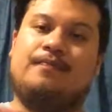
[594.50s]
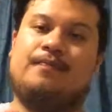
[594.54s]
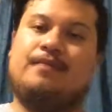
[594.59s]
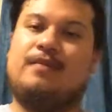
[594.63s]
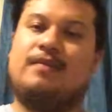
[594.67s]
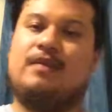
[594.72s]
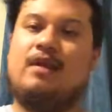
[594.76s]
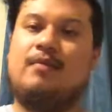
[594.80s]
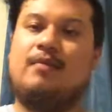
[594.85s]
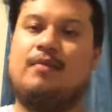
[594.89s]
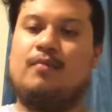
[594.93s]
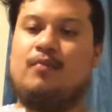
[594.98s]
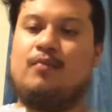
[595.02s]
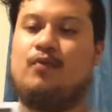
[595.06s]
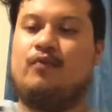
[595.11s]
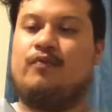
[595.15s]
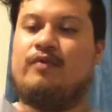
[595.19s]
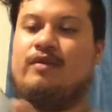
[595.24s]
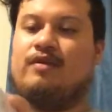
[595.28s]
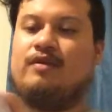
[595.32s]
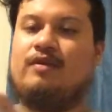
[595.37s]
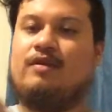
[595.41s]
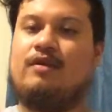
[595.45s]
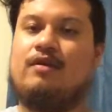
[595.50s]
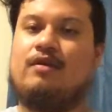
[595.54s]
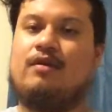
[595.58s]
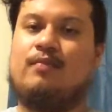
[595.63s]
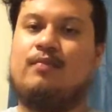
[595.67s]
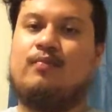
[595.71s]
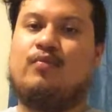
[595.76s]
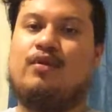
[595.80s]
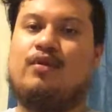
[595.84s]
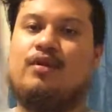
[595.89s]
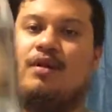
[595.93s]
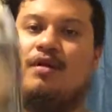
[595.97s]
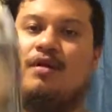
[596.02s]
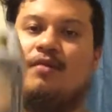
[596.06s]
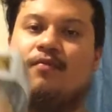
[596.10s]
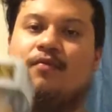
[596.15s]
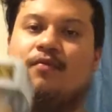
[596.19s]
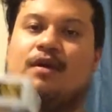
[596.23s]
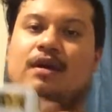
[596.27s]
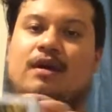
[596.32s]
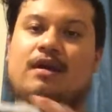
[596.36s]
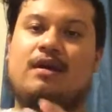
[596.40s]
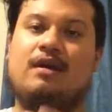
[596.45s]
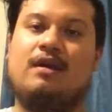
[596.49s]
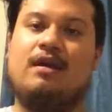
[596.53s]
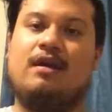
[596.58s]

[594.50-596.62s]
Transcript: Let me move this here and put him right.